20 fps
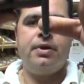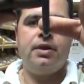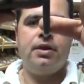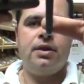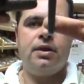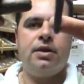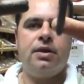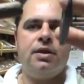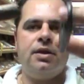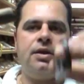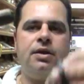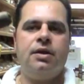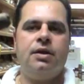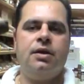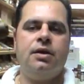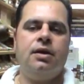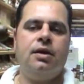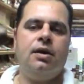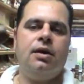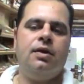it,
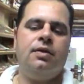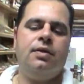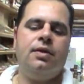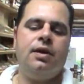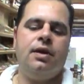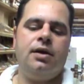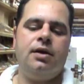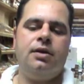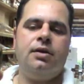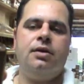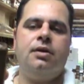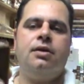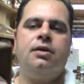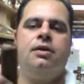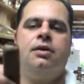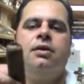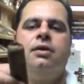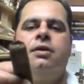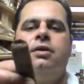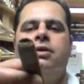and then
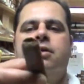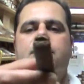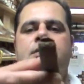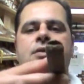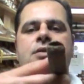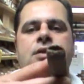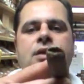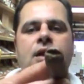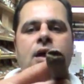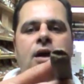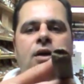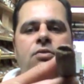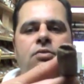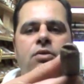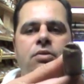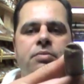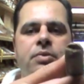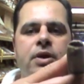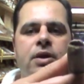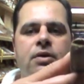cigar
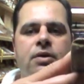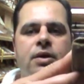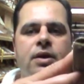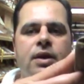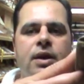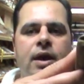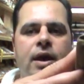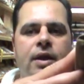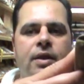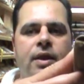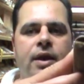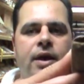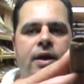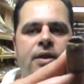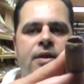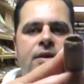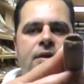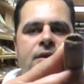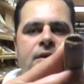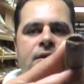will be looking like that.